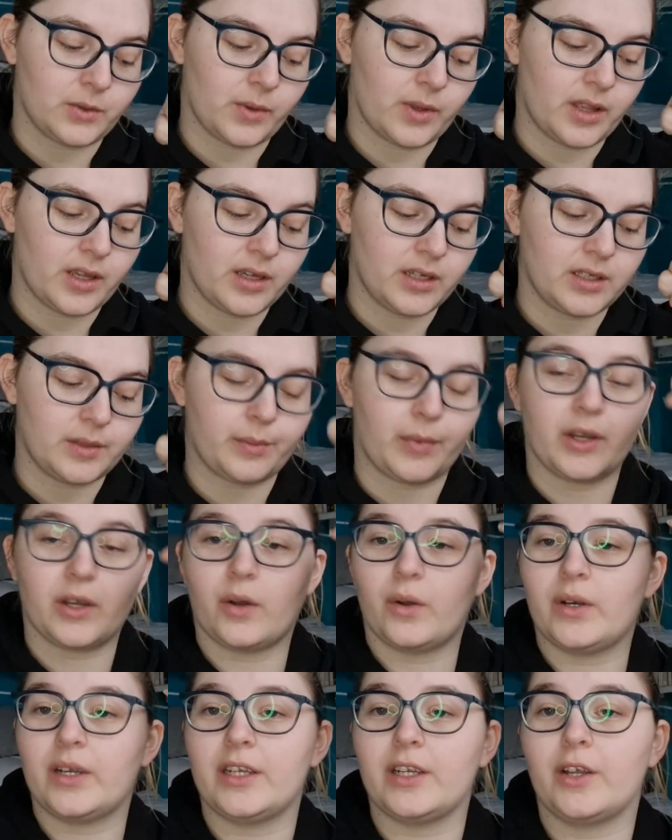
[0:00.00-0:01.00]
with Us by
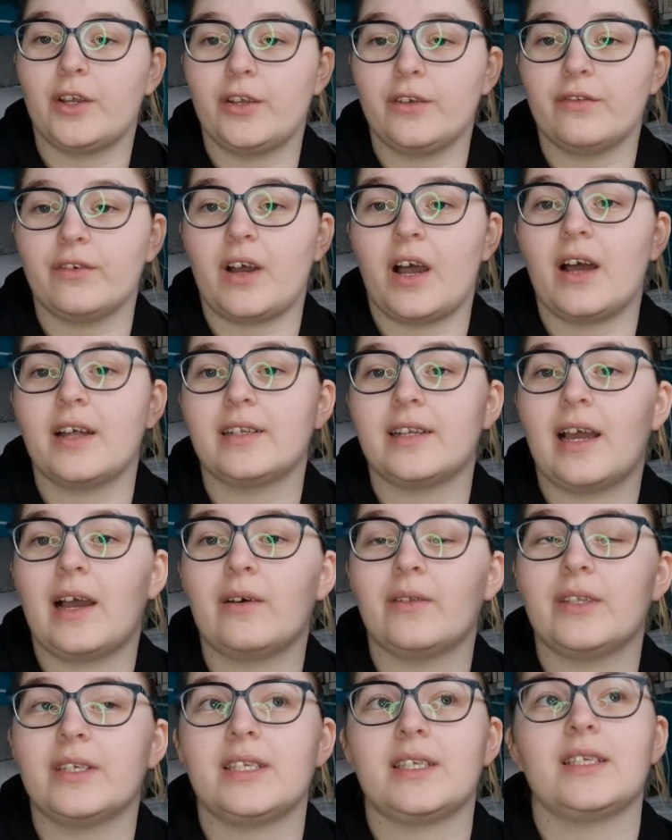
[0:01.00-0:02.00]
Colleen Hoover.
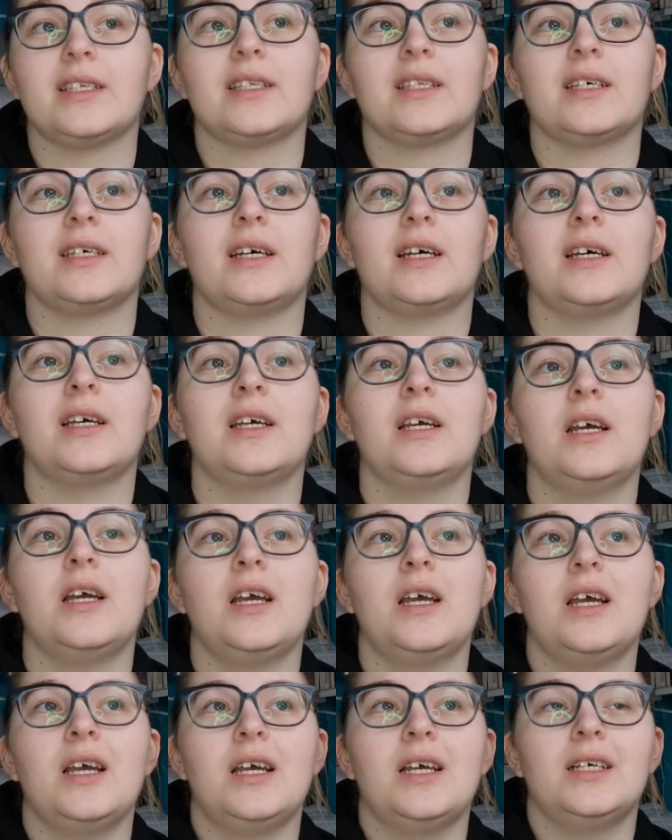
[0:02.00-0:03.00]
Now this is the
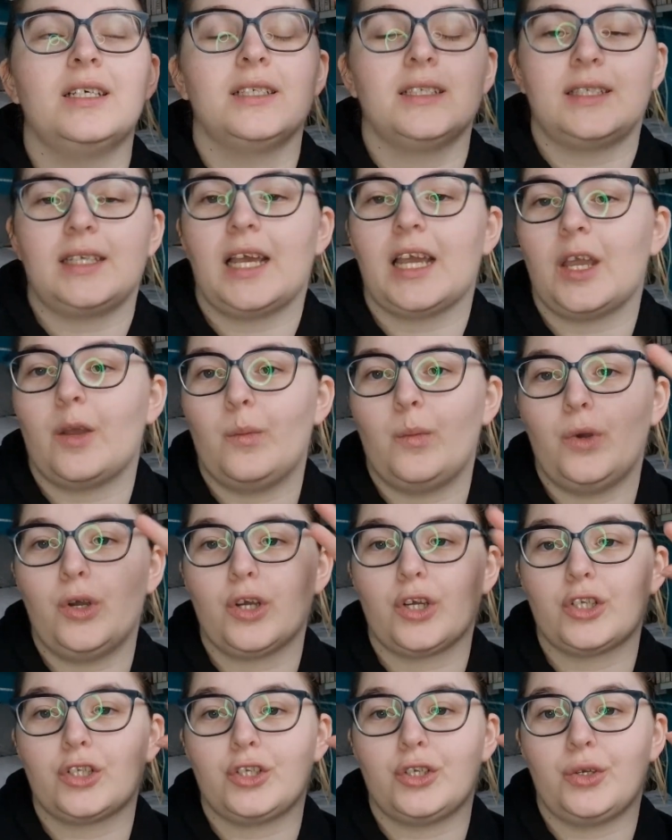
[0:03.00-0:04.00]
second
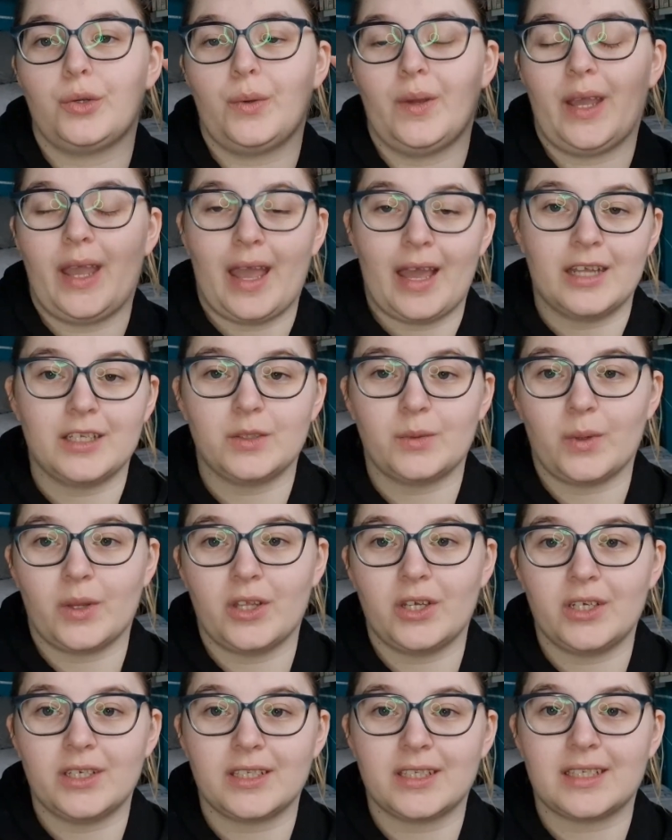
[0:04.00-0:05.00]
book to It Ends with
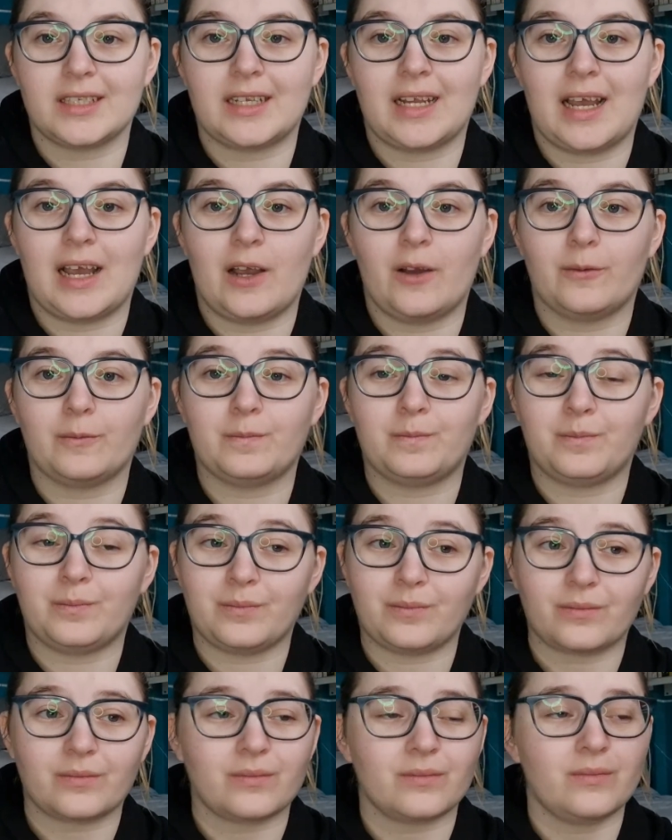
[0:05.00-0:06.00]
Us. Now
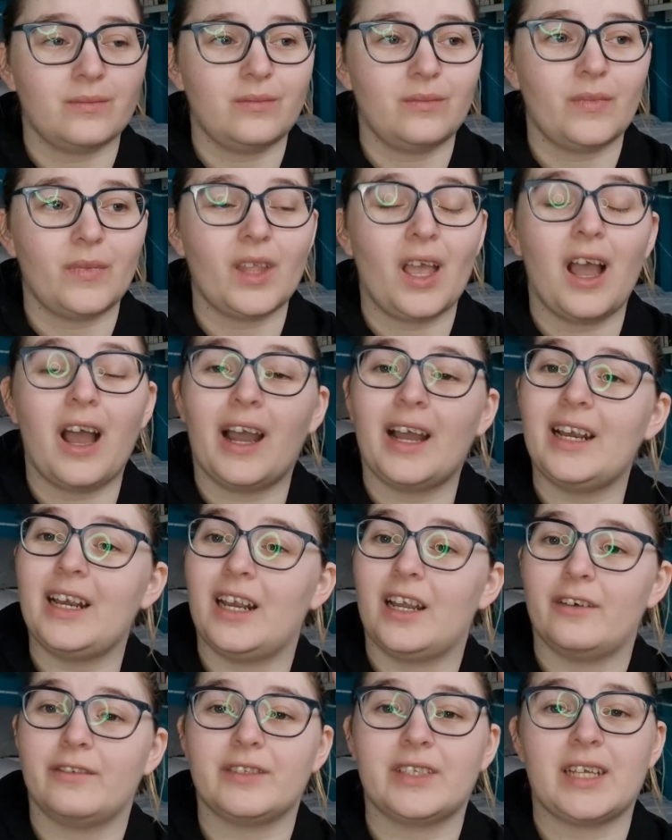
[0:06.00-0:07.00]
I
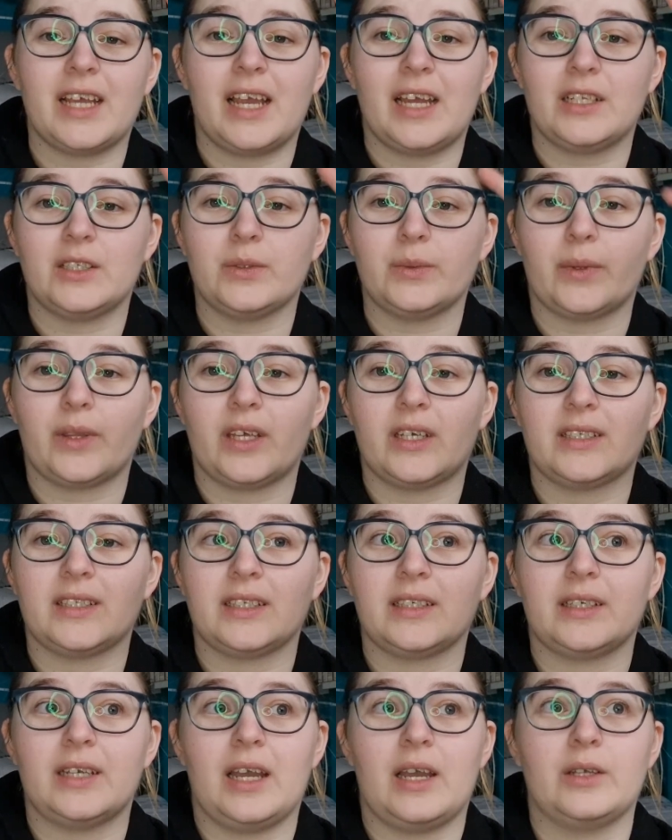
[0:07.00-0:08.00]
loved It Ends with Us.
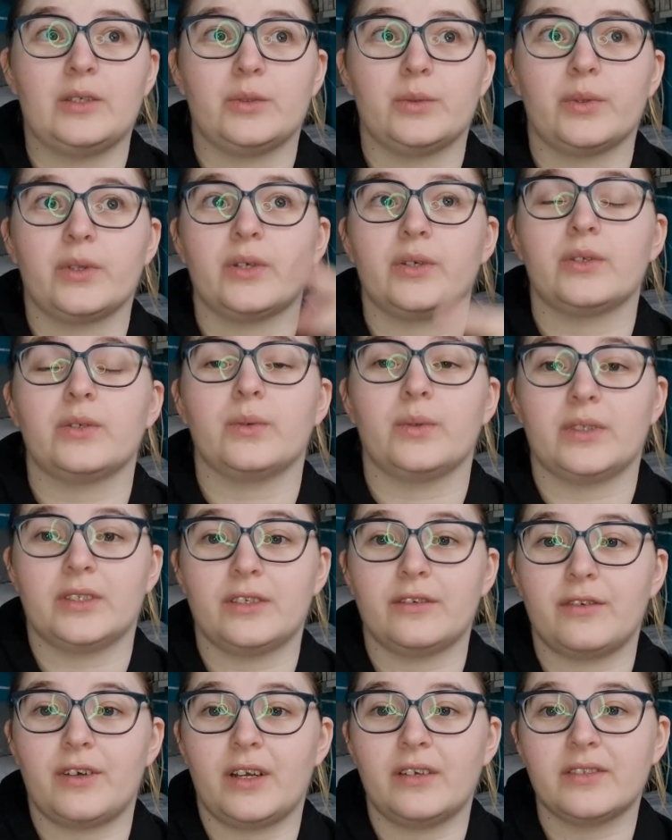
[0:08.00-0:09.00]
It Ends with Us was
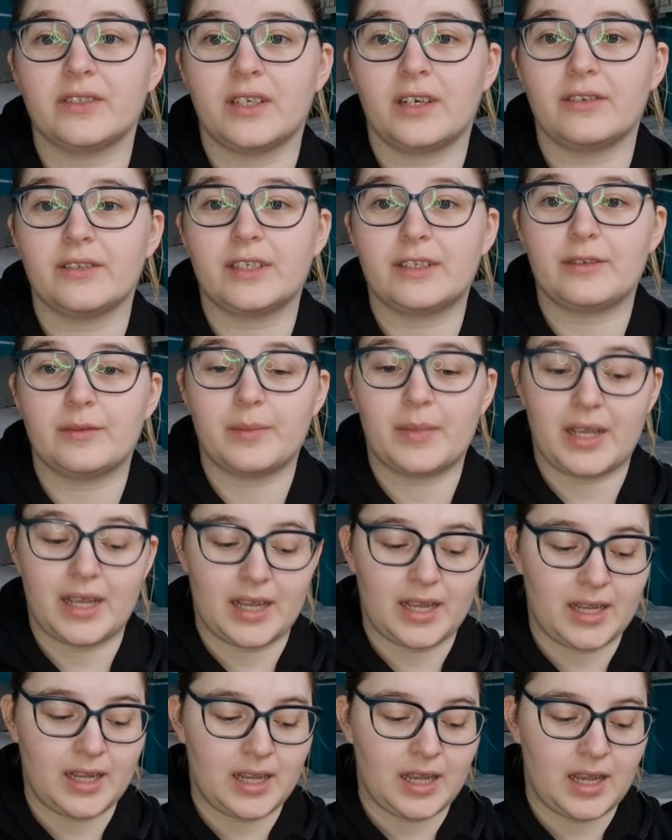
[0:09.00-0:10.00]
a 5-star read for me,